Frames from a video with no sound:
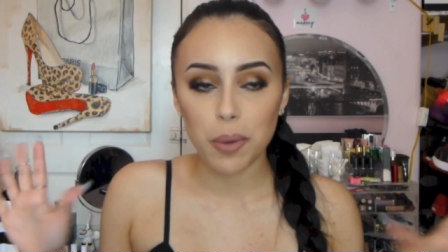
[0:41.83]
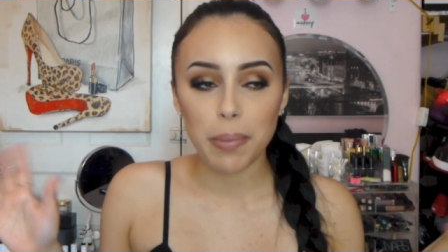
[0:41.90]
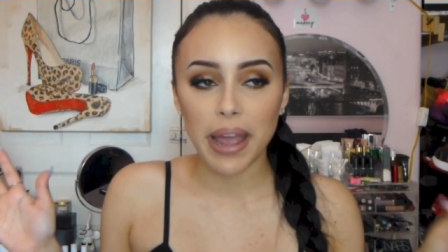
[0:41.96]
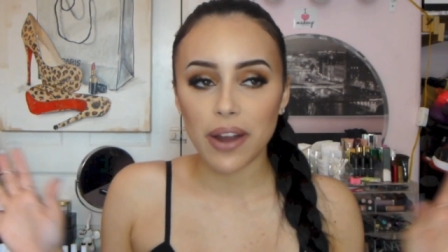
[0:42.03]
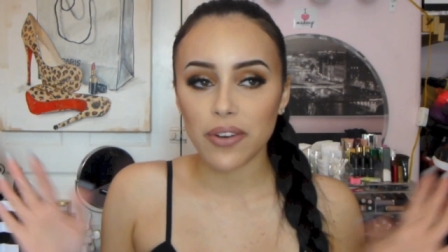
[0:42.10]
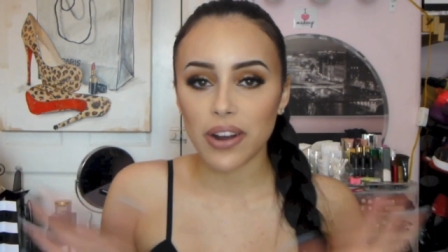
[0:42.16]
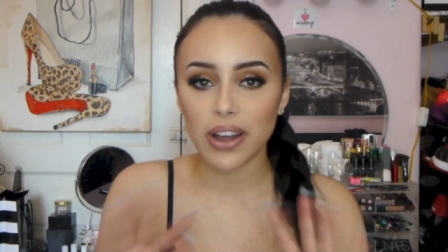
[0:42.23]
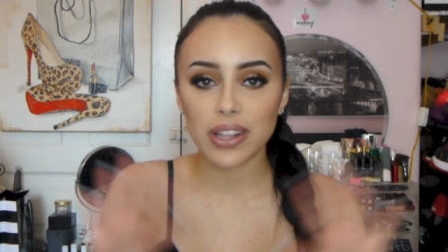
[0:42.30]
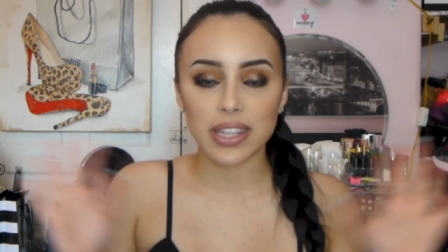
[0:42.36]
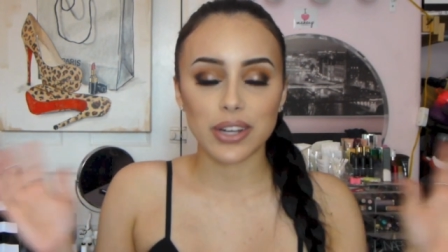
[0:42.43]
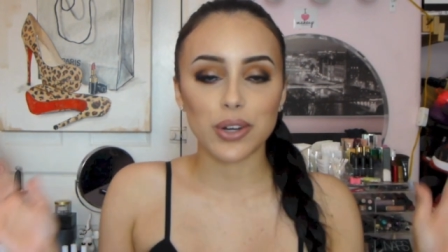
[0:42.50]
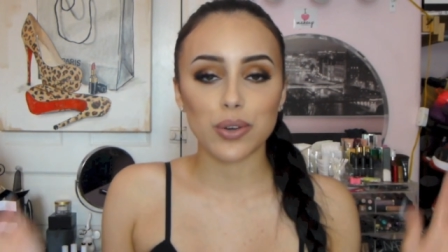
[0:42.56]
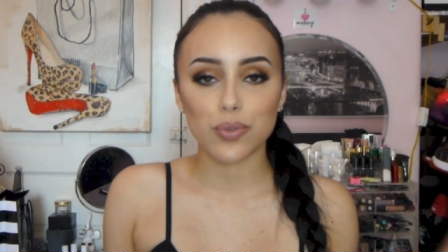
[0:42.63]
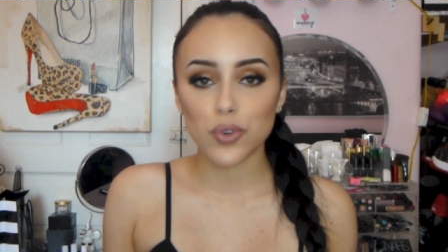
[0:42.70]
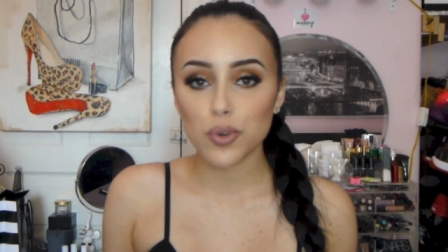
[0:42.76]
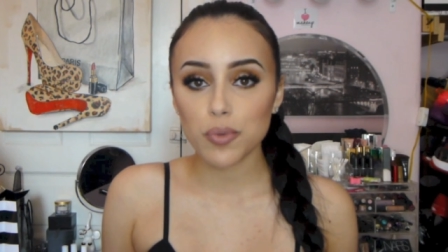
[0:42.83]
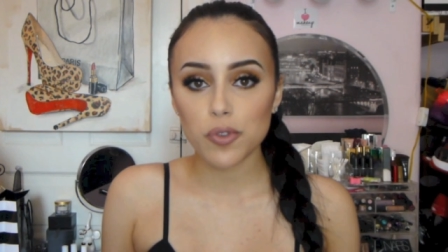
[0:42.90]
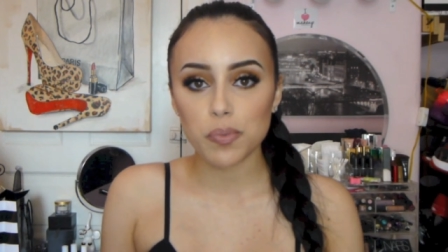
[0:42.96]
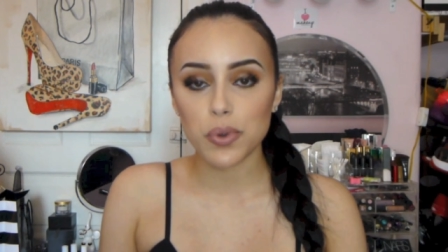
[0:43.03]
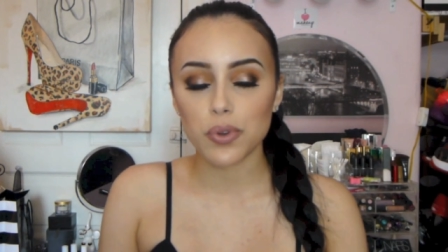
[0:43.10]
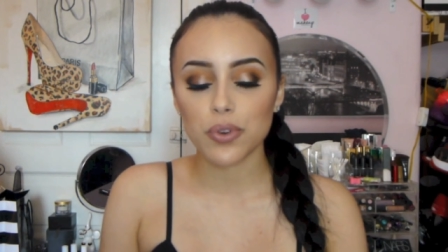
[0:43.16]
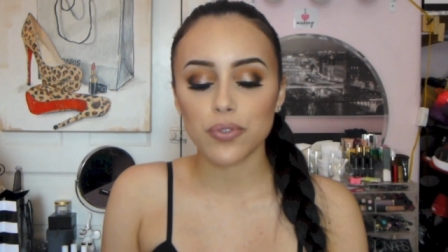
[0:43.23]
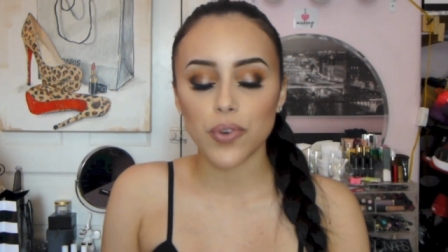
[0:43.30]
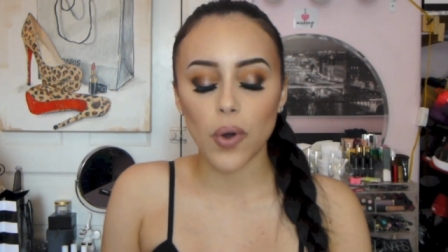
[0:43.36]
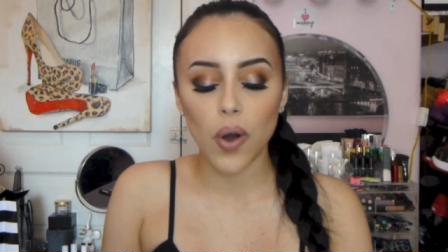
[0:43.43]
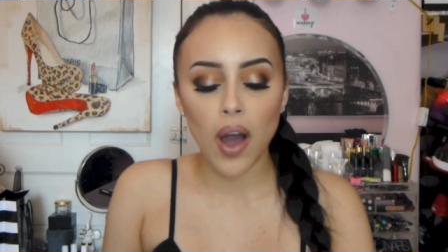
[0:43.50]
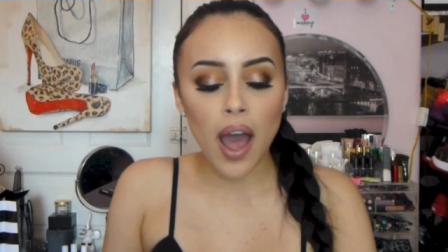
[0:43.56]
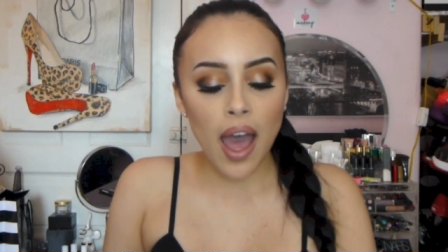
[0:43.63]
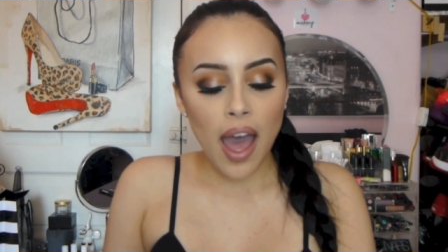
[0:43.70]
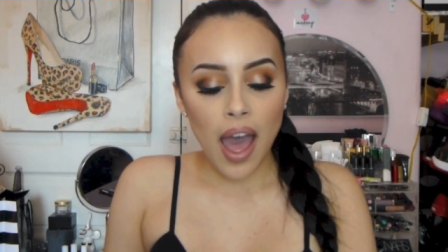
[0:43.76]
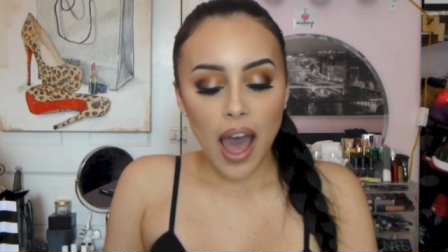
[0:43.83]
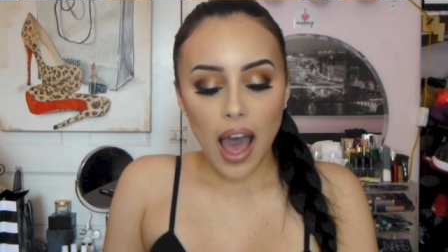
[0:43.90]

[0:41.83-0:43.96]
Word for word: her background, like her room is beautiful.